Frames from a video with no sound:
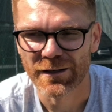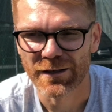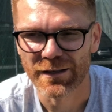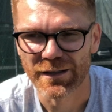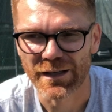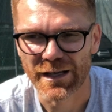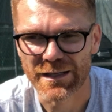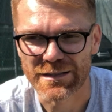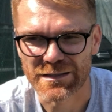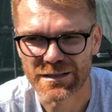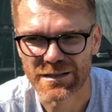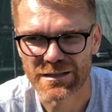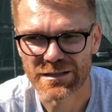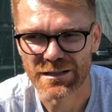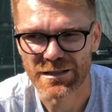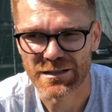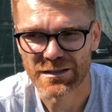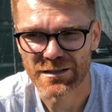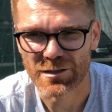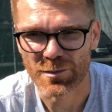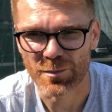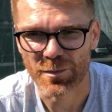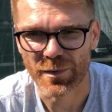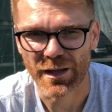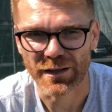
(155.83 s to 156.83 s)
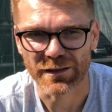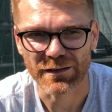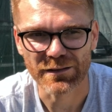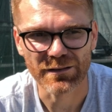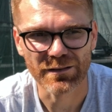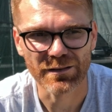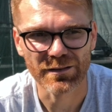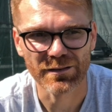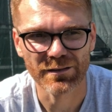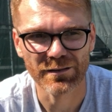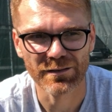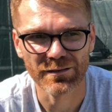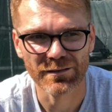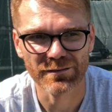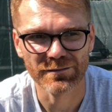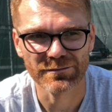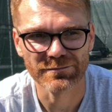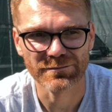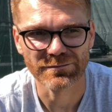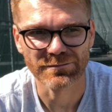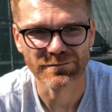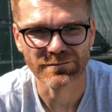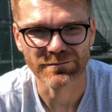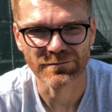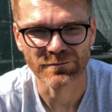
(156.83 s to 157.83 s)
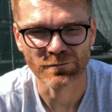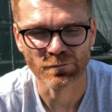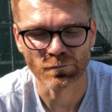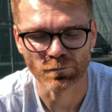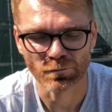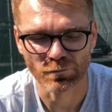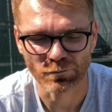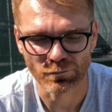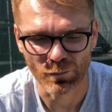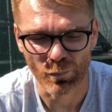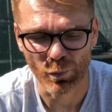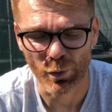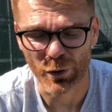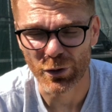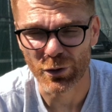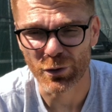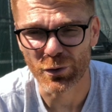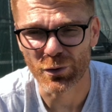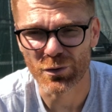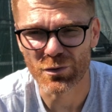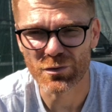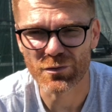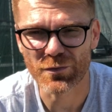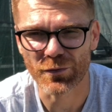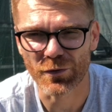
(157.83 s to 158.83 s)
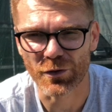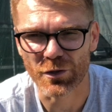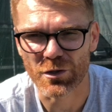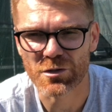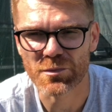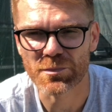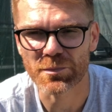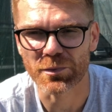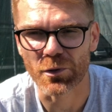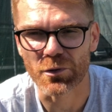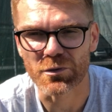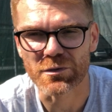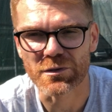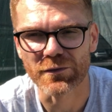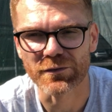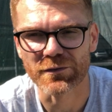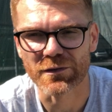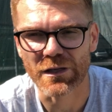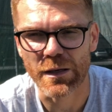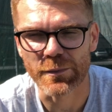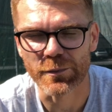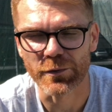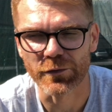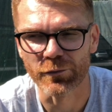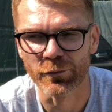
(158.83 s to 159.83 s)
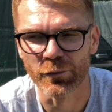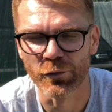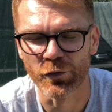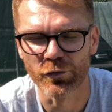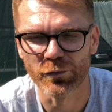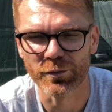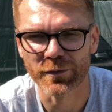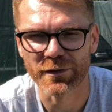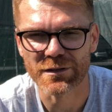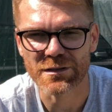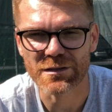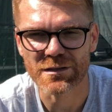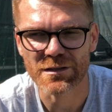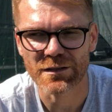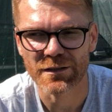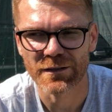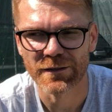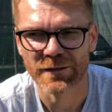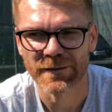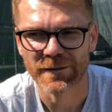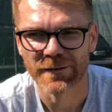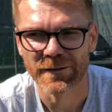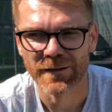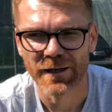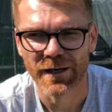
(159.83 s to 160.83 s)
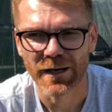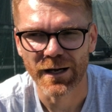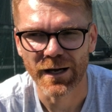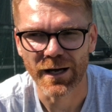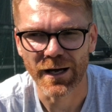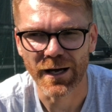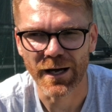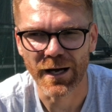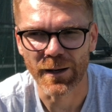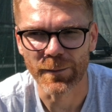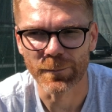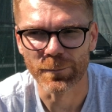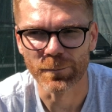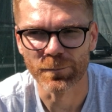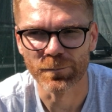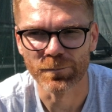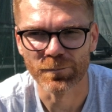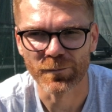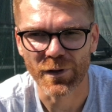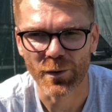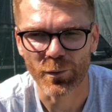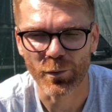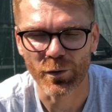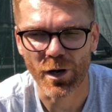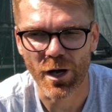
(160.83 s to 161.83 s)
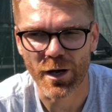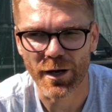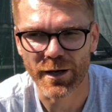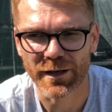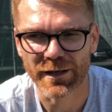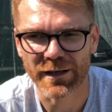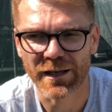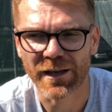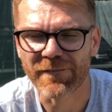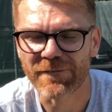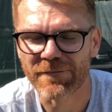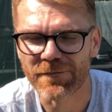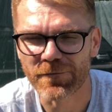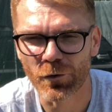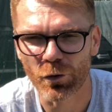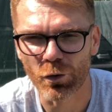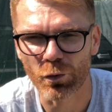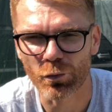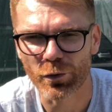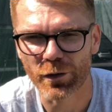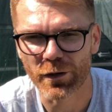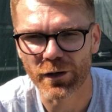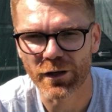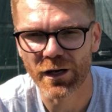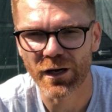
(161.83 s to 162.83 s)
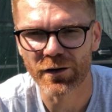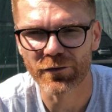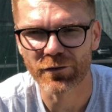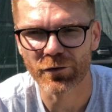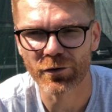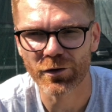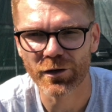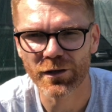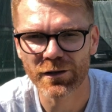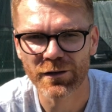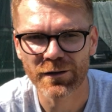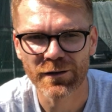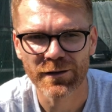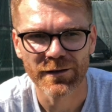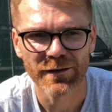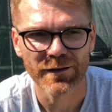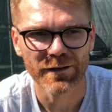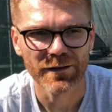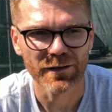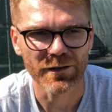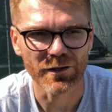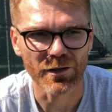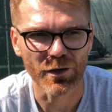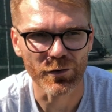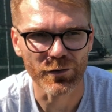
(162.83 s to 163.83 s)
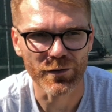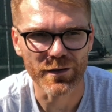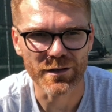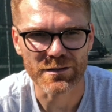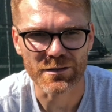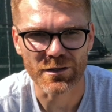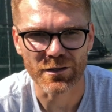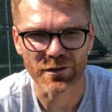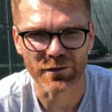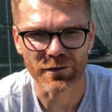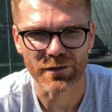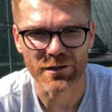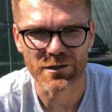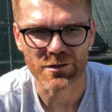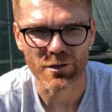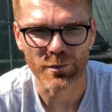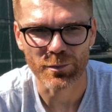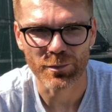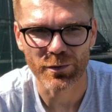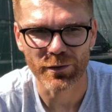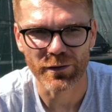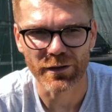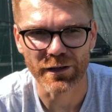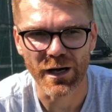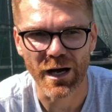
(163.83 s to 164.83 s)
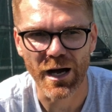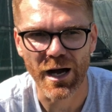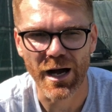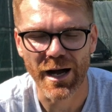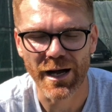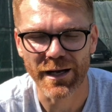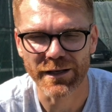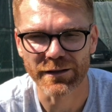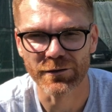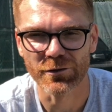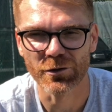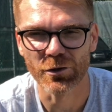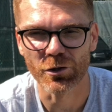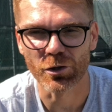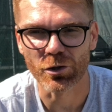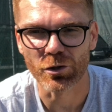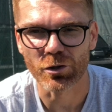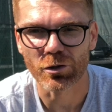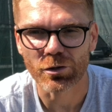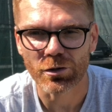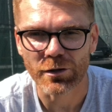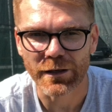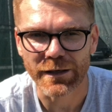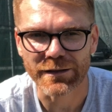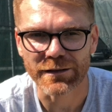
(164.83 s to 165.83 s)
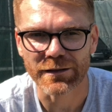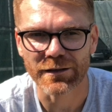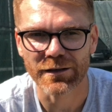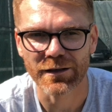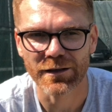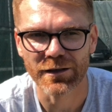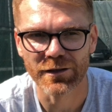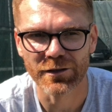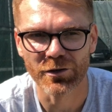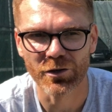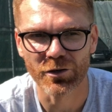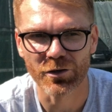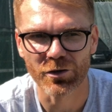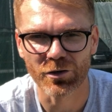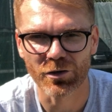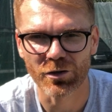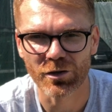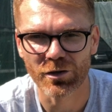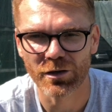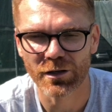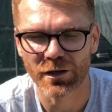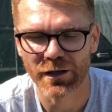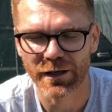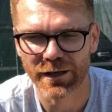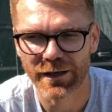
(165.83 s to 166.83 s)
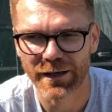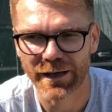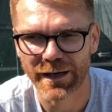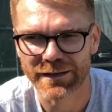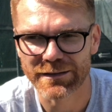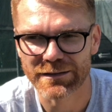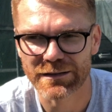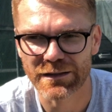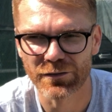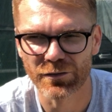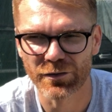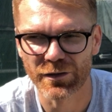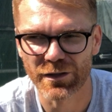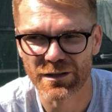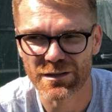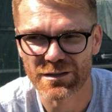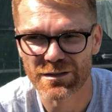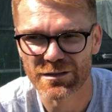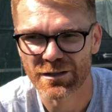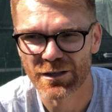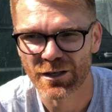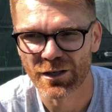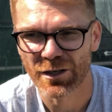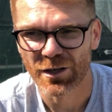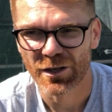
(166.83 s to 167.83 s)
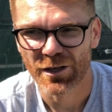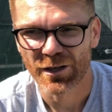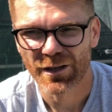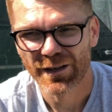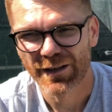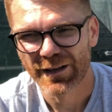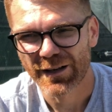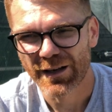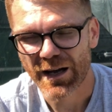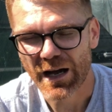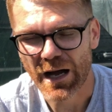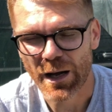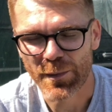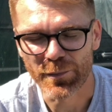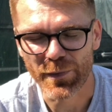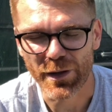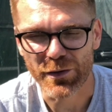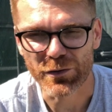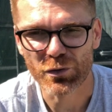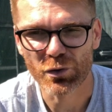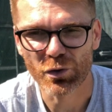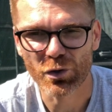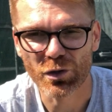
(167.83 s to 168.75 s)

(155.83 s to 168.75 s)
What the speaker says: that's a system that we use for explosive type of movements. We're not going to get full recovery. These are pretty high neural activities. I'm not too